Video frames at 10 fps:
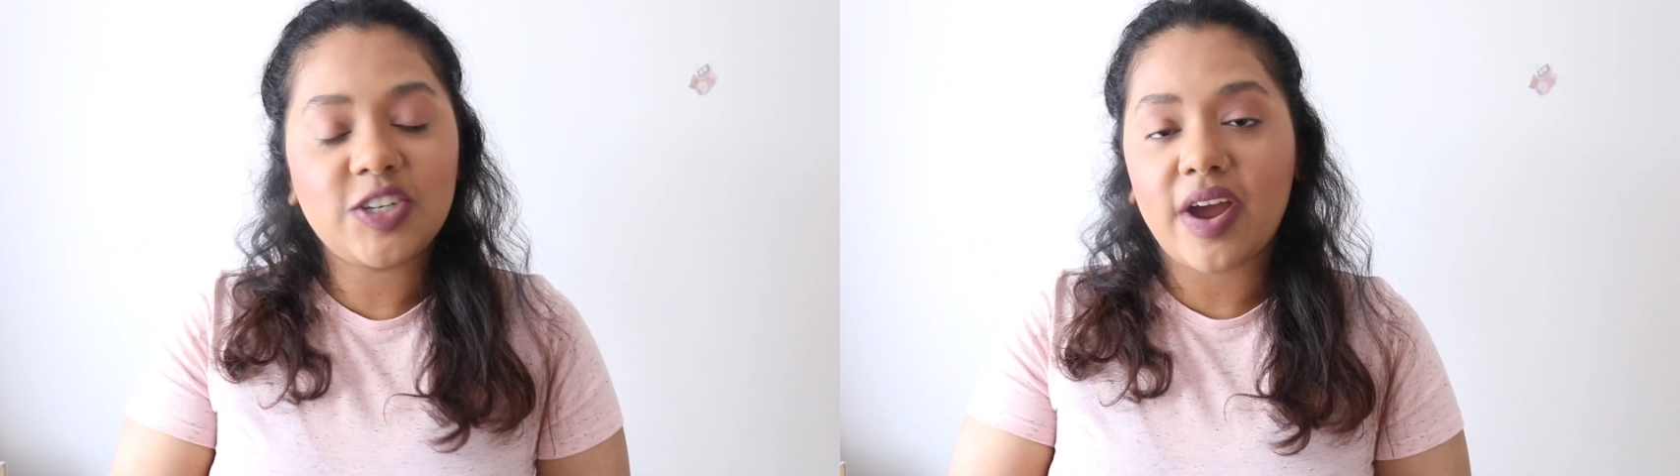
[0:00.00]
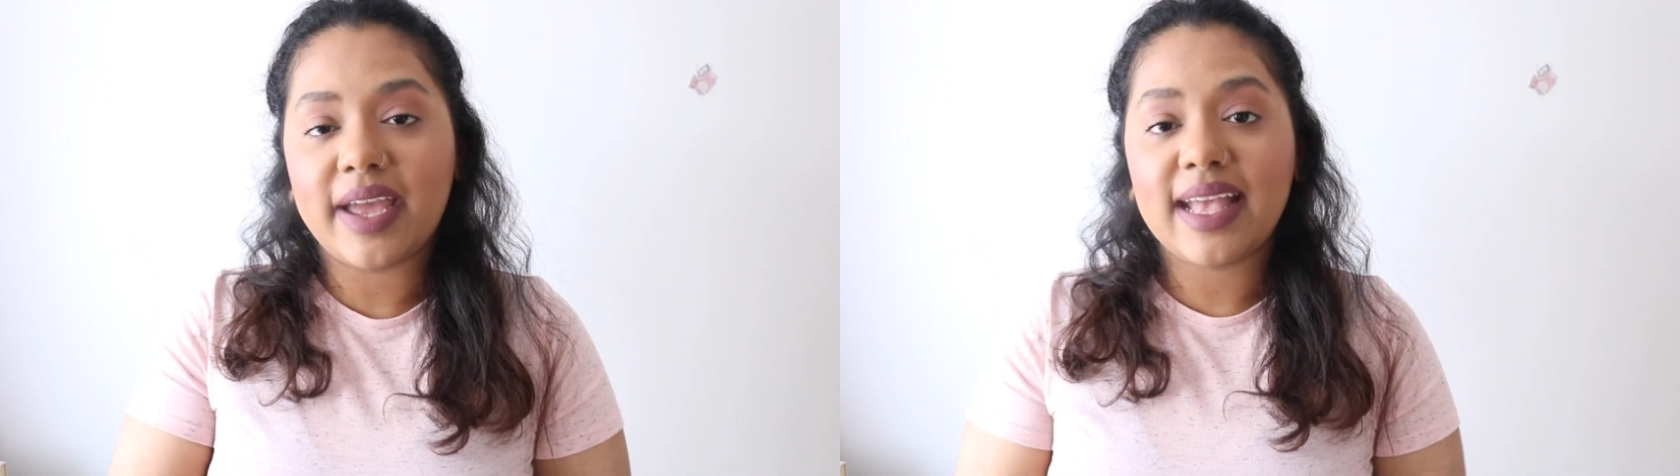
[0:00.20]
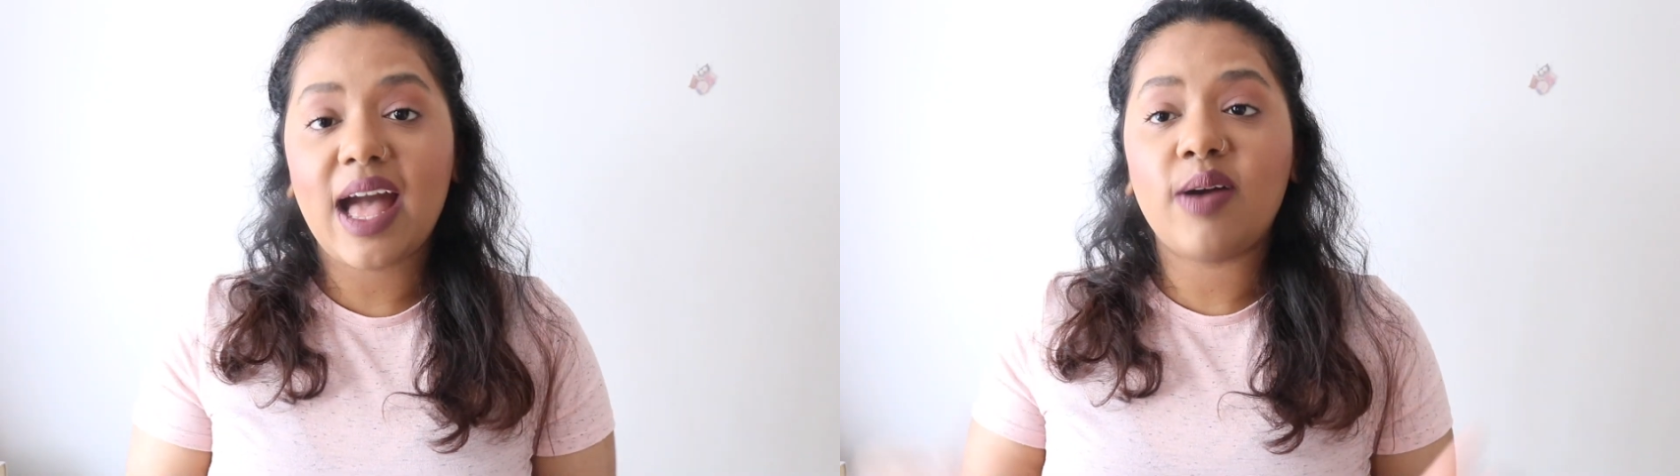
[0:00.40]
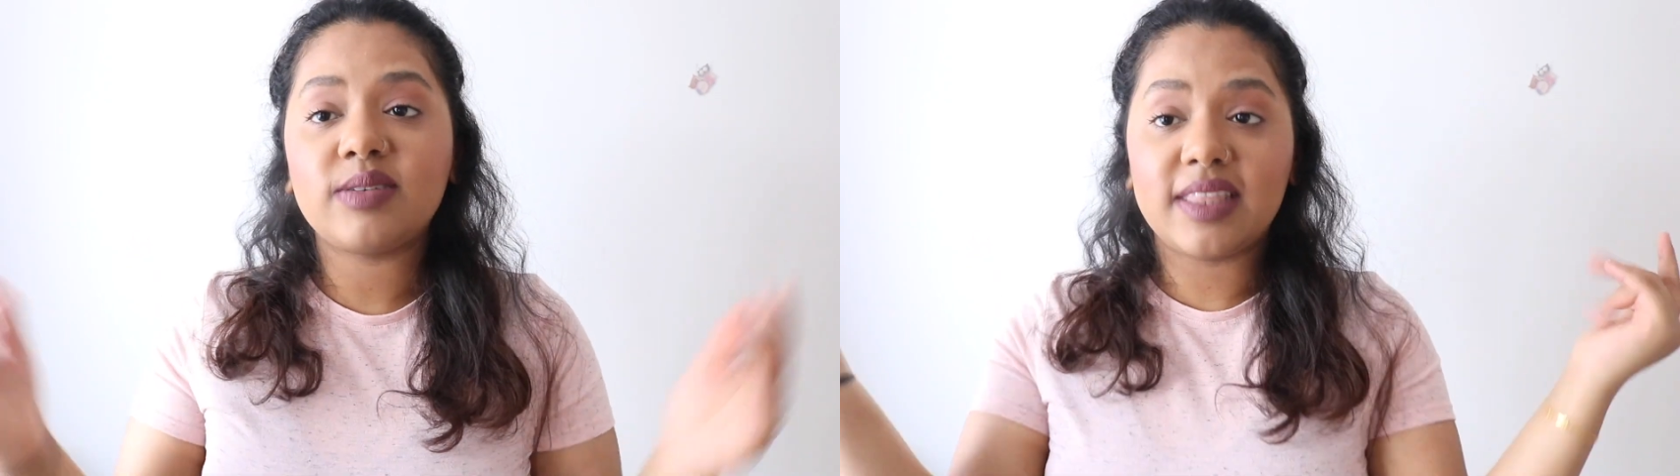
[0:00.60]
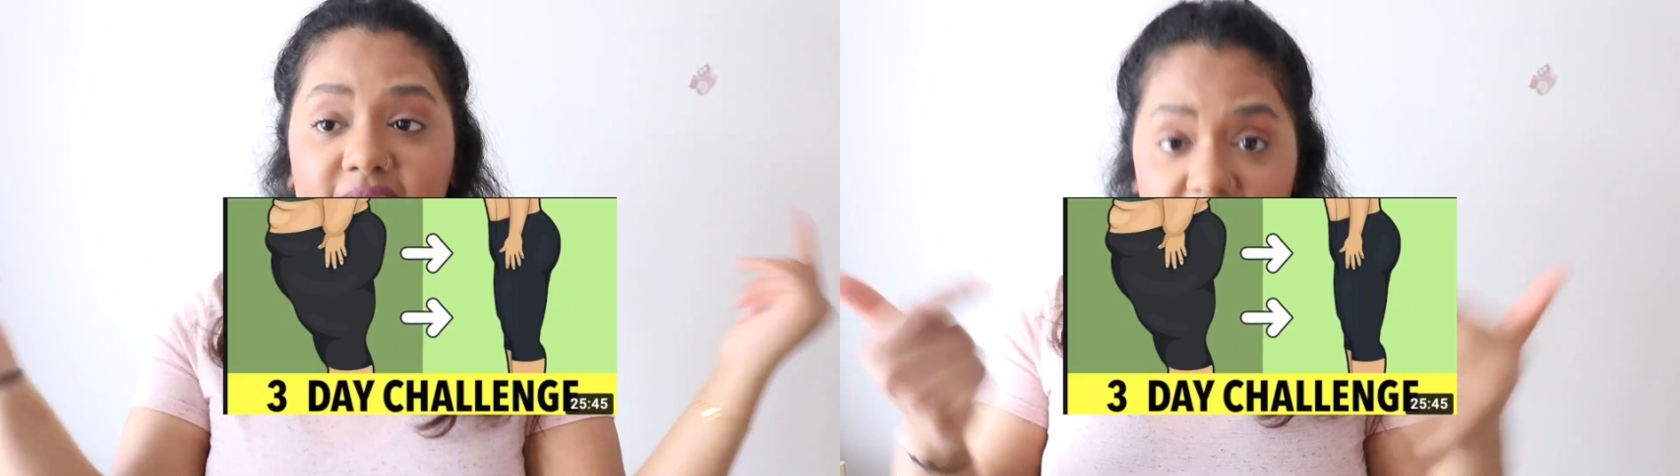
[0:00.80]
trying
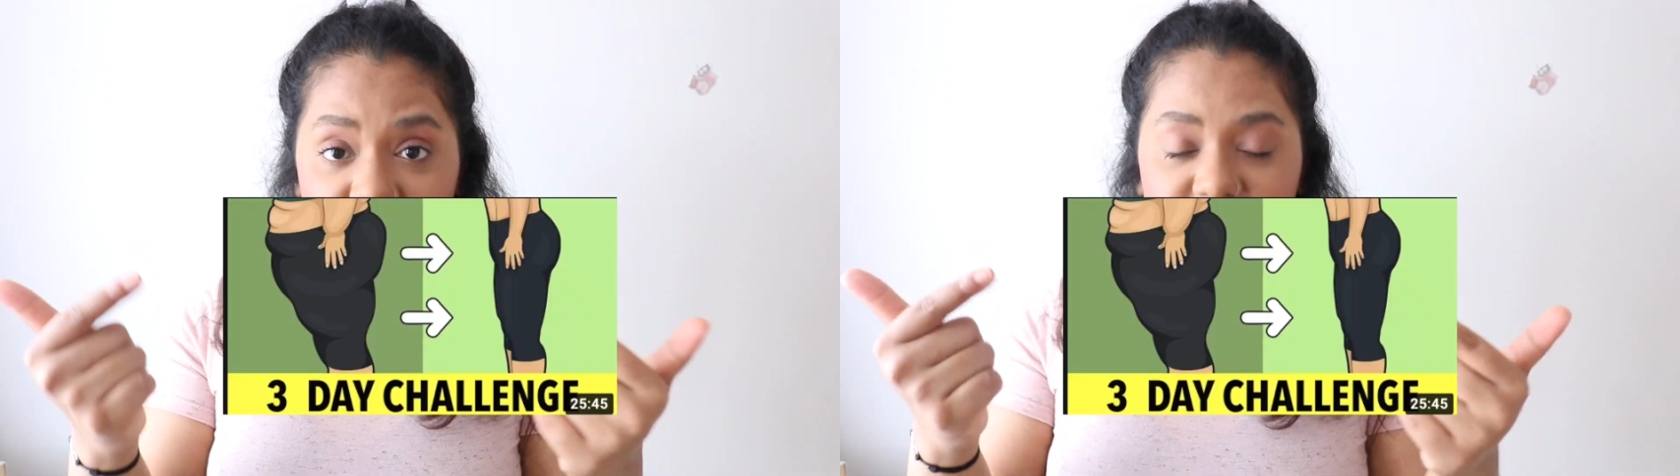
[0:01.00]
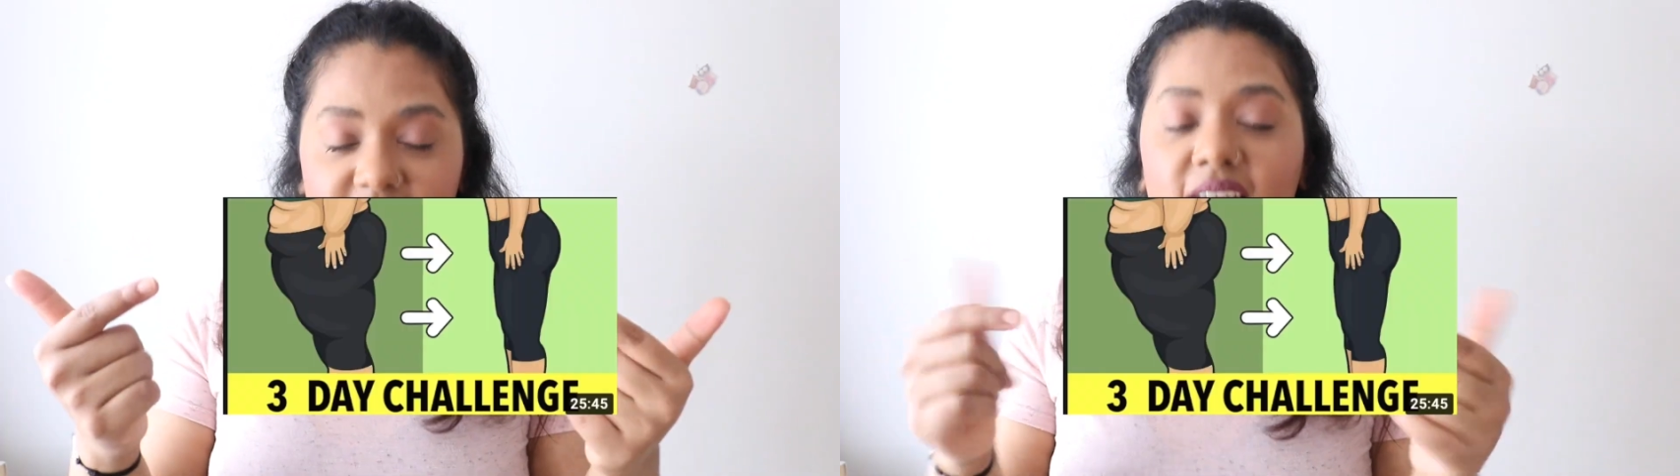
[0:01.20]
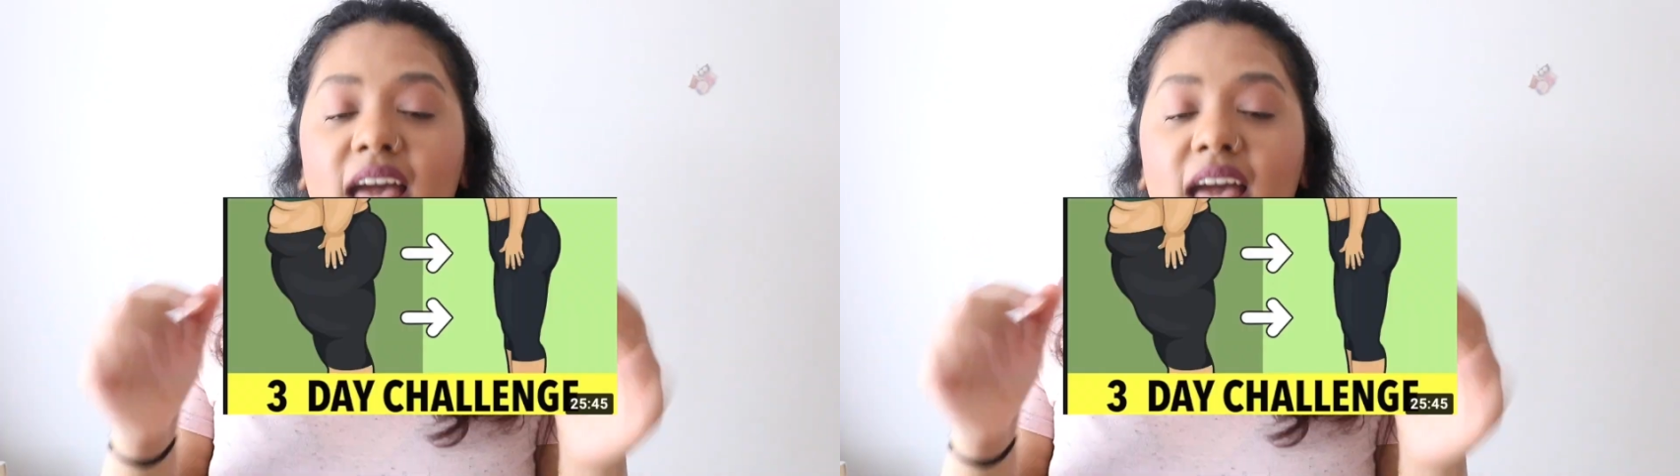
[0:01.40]
out this